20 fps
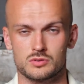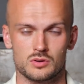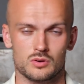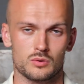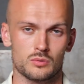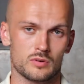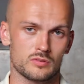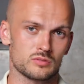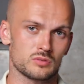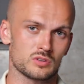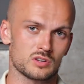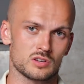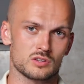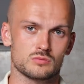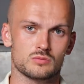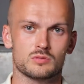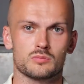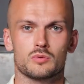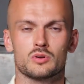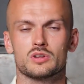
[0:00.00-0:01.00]
So we have the case
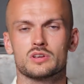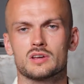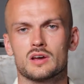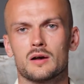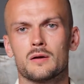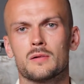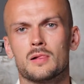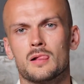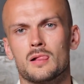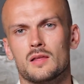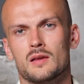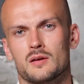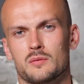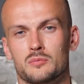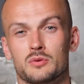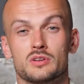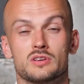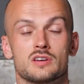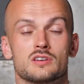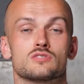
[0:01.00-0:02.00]
with Monica.
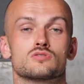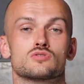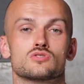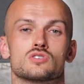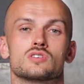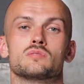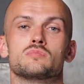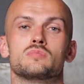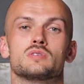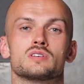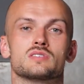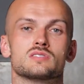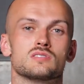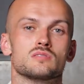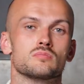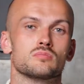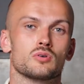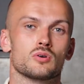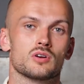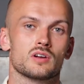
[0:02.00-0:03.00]
Monica is usually based
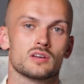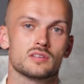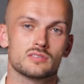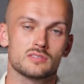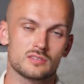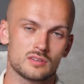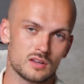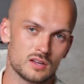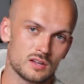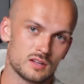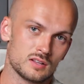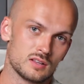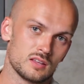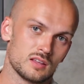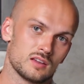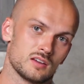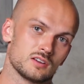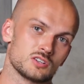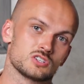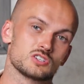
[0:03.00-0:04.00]
in Poland.
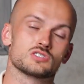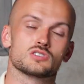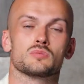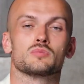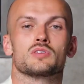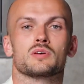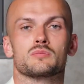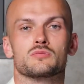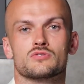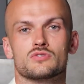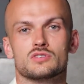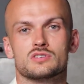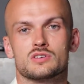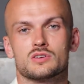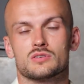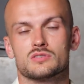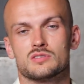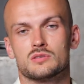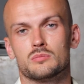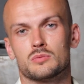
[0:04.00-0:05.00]
She's sometimes visiting
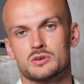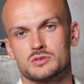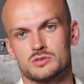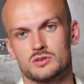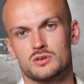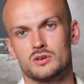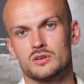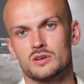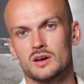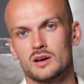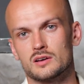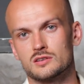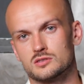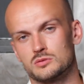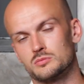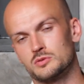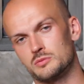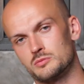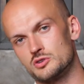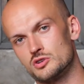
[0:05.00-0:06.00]
us in Barcelona,
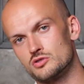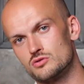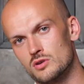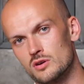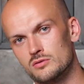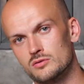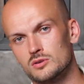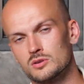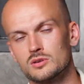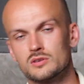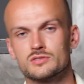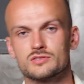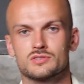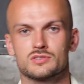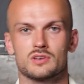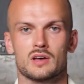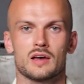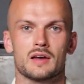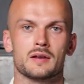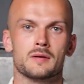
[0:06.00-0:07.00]
sometimes she travels.
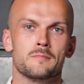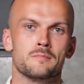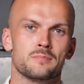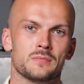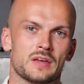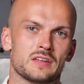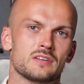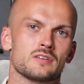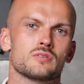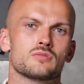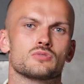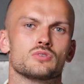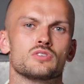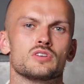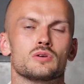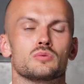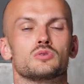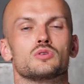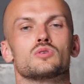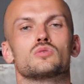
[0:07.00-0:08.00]
And at the end of the
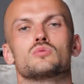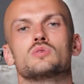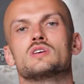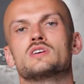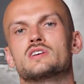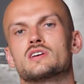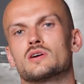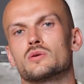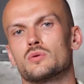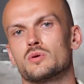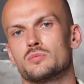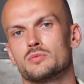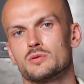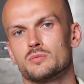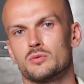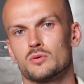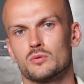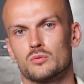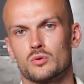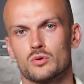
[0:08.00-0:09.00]
day, we don't really care where
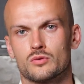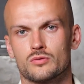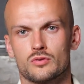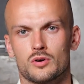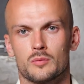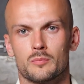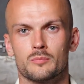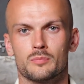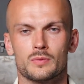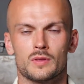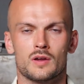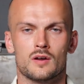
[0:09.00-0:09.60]
people work from.